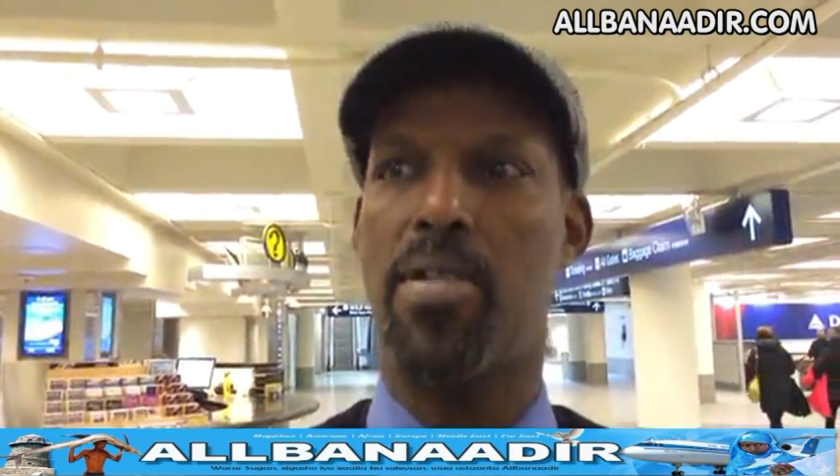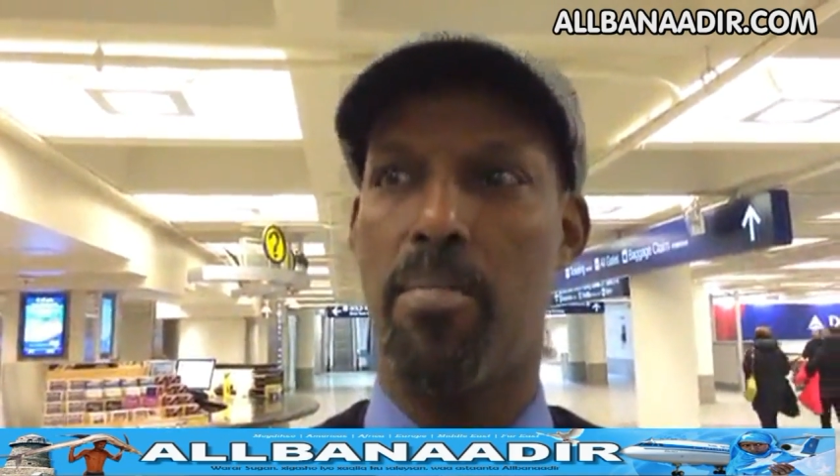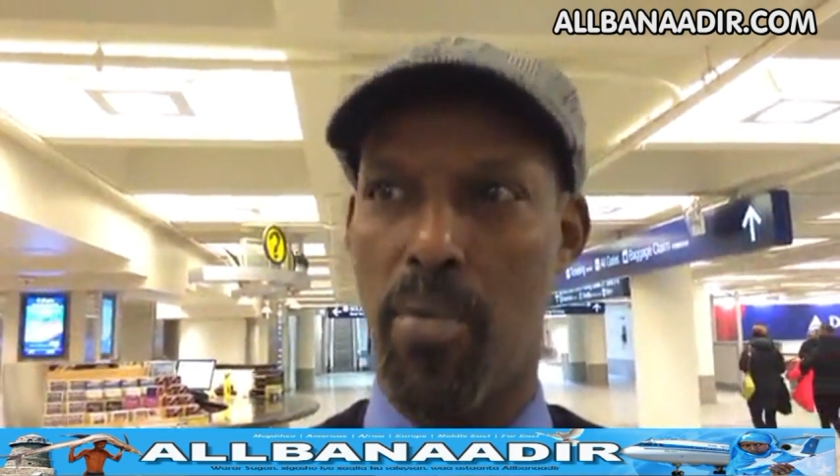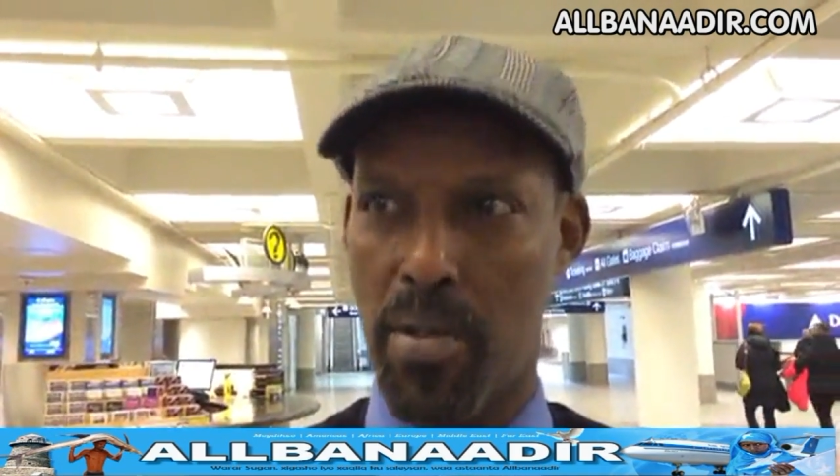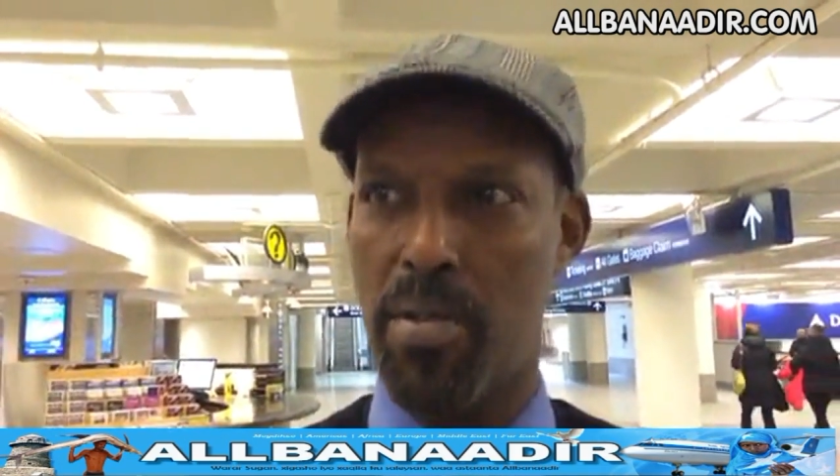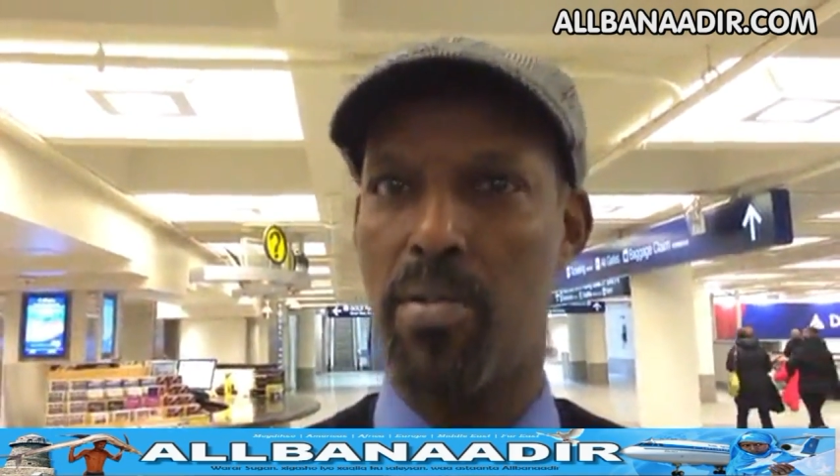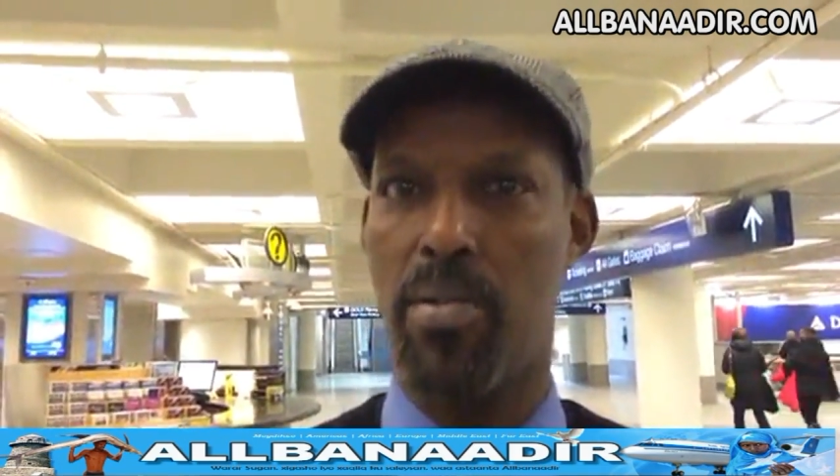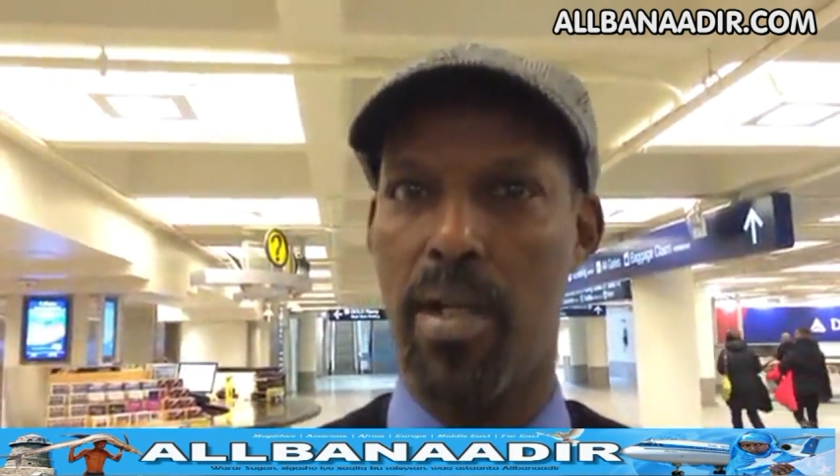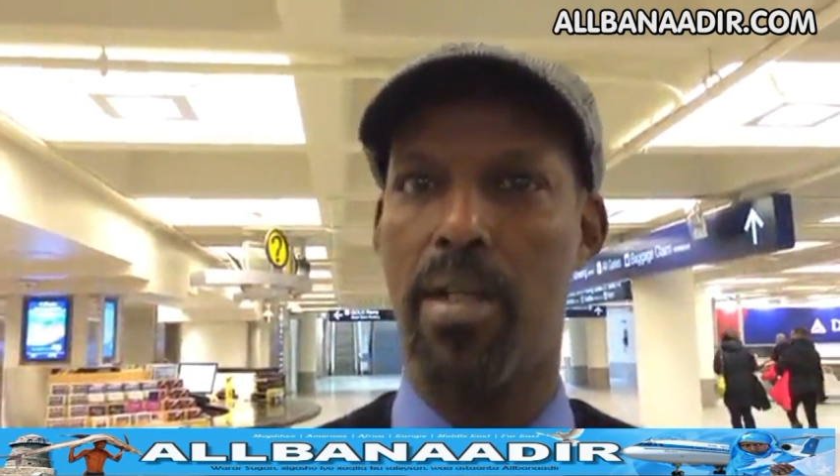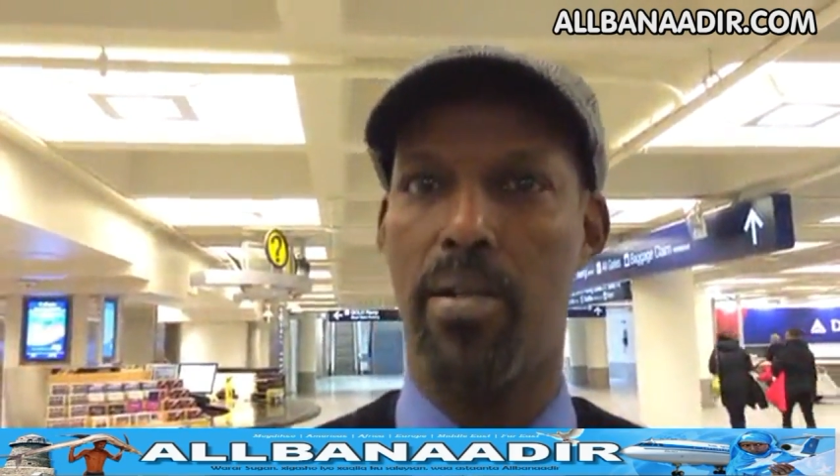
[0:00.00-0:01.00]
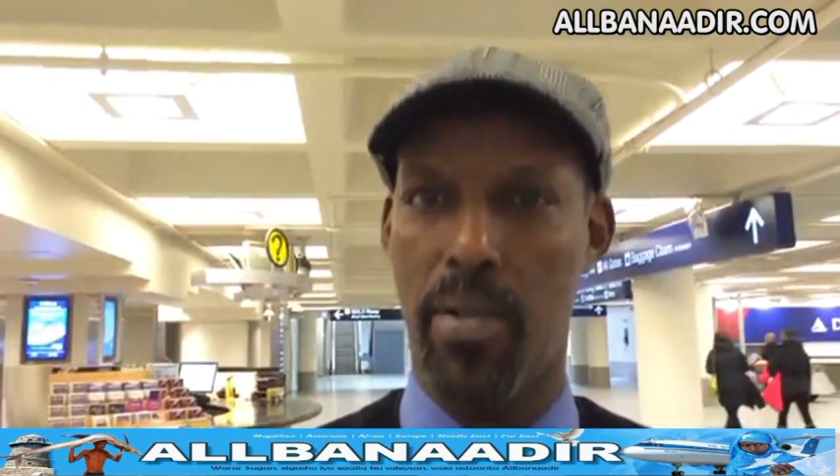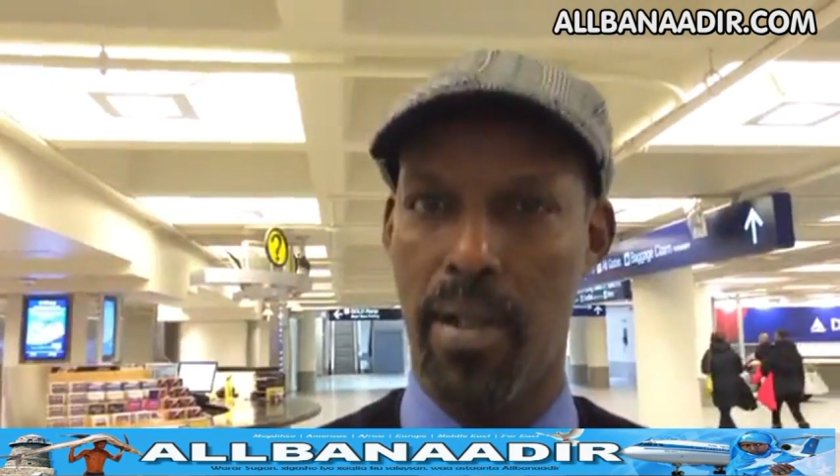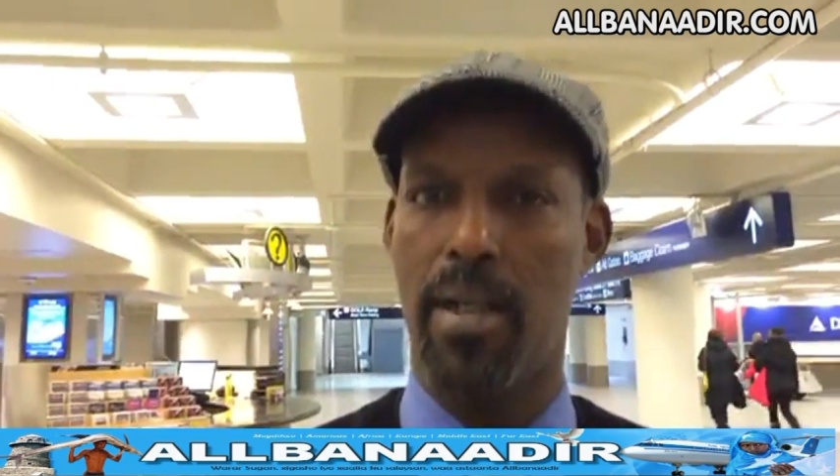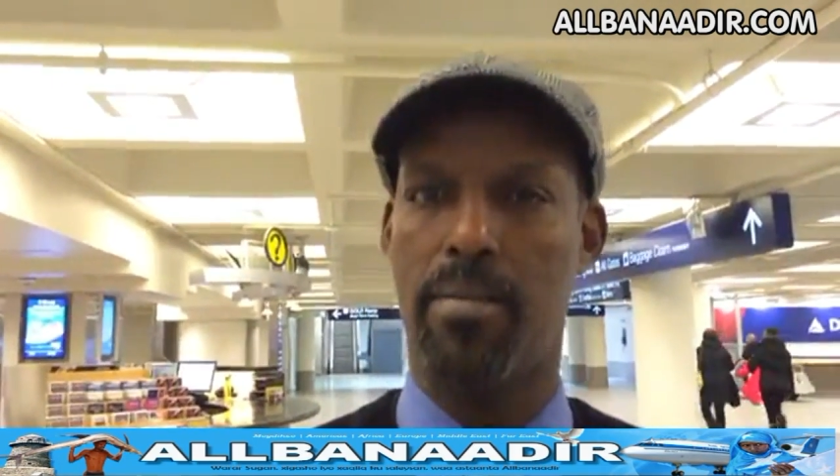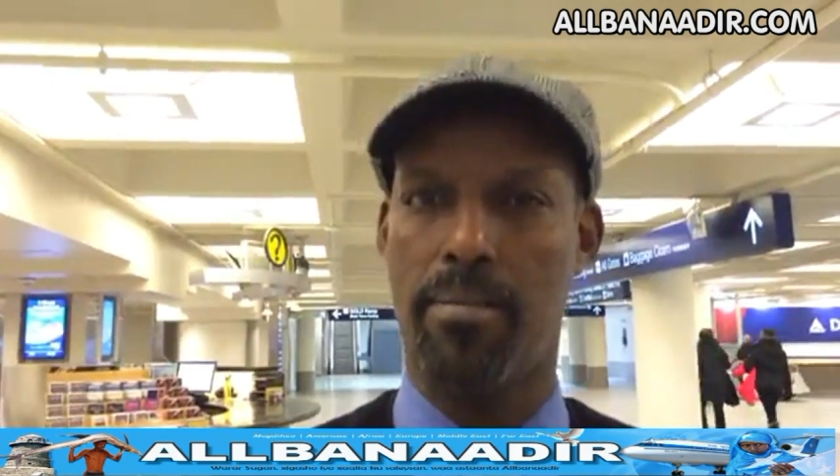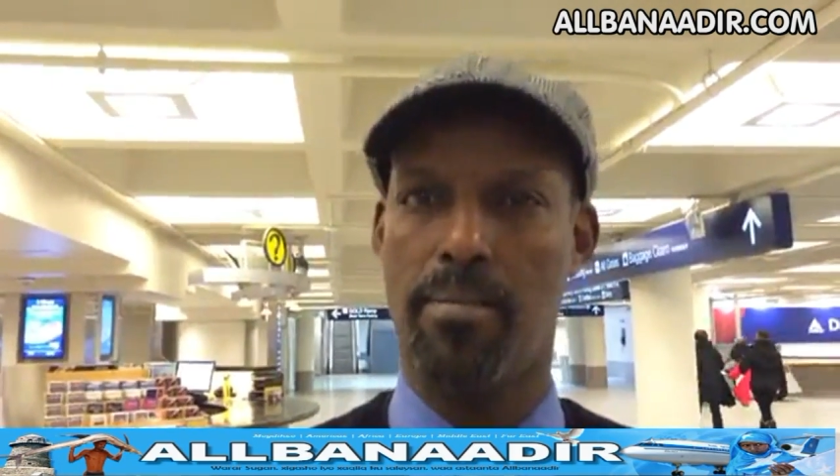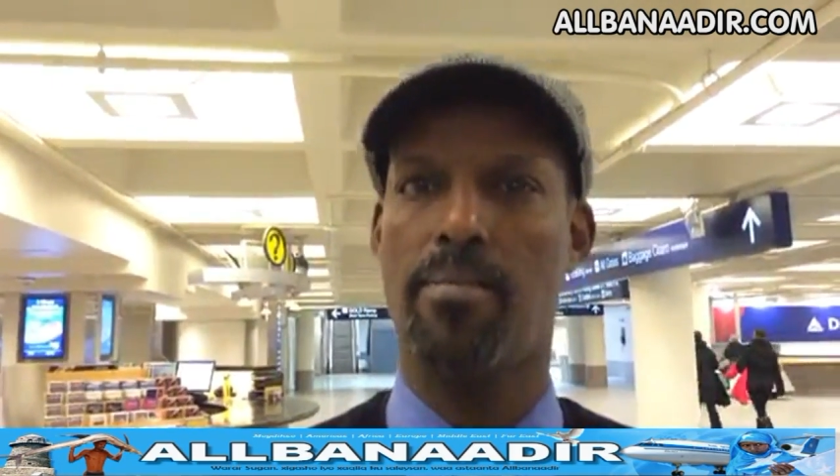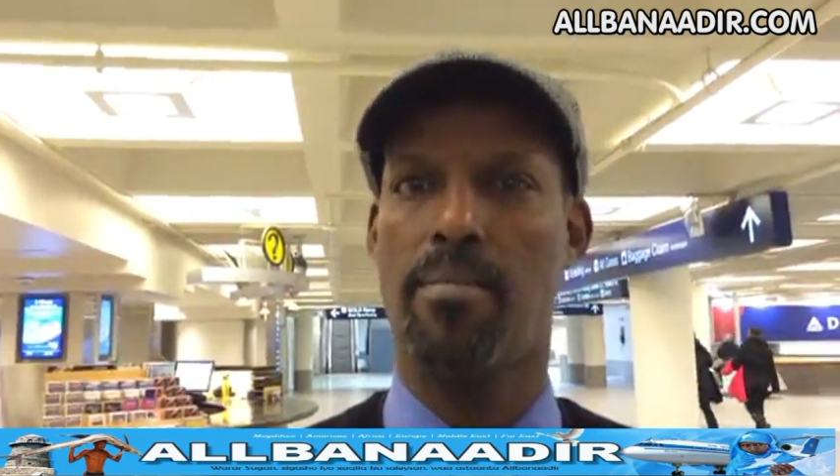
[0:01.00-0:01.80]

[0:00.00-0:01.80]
supporting to get a union.